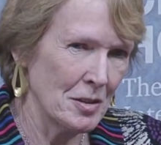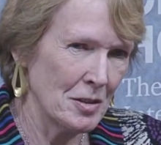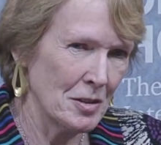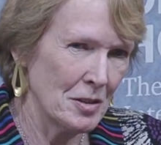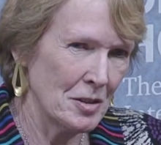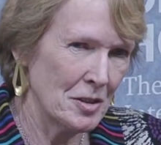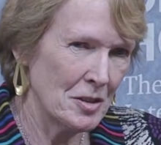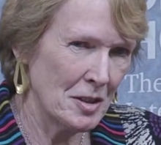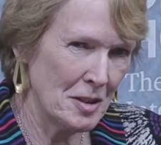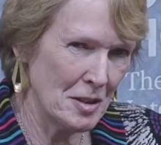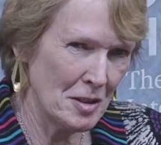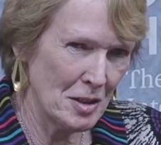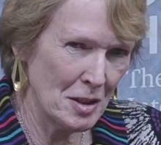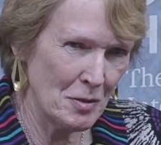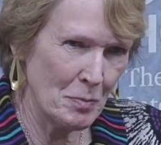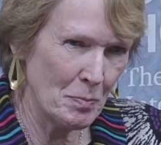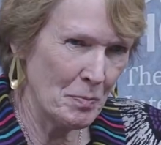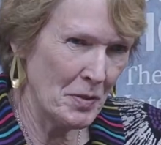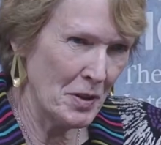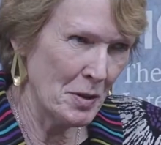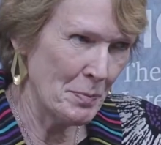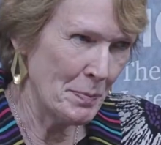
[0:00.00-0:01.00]
certainly a
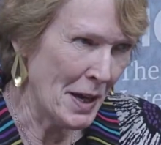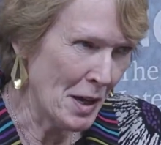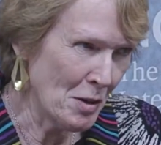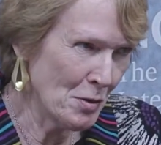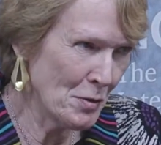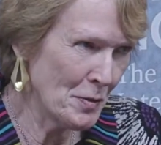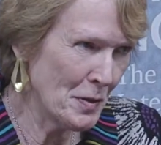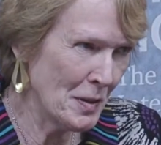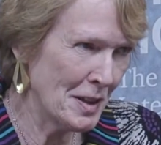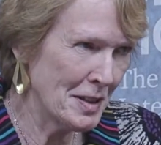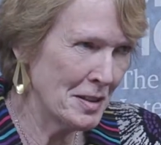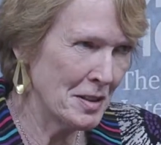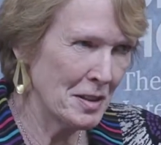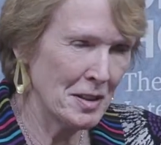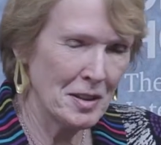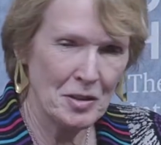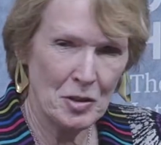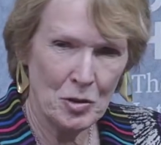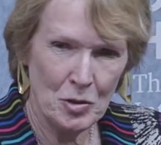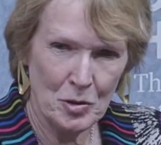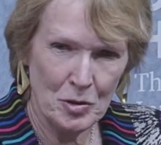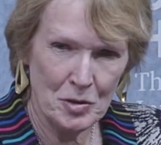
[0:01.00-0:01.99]
very powerful idea in
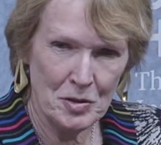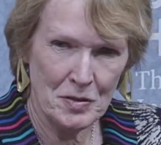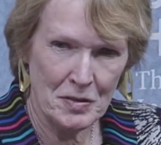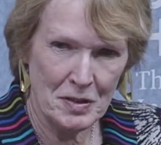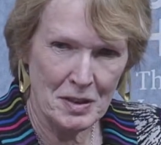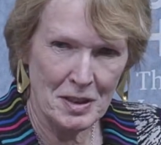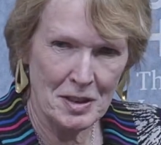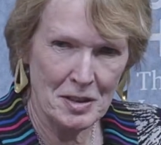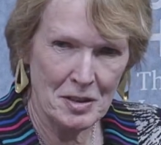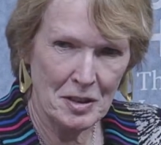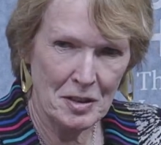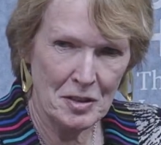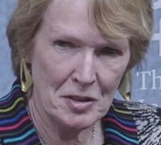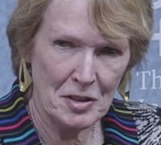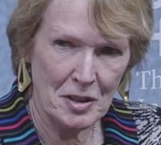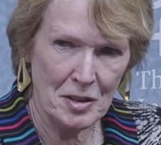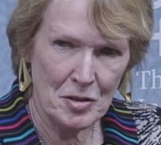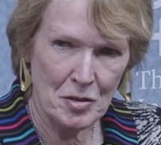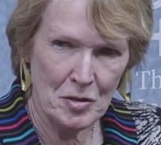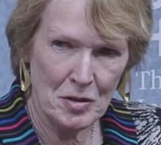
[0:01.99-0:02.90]
the course of the 19th century,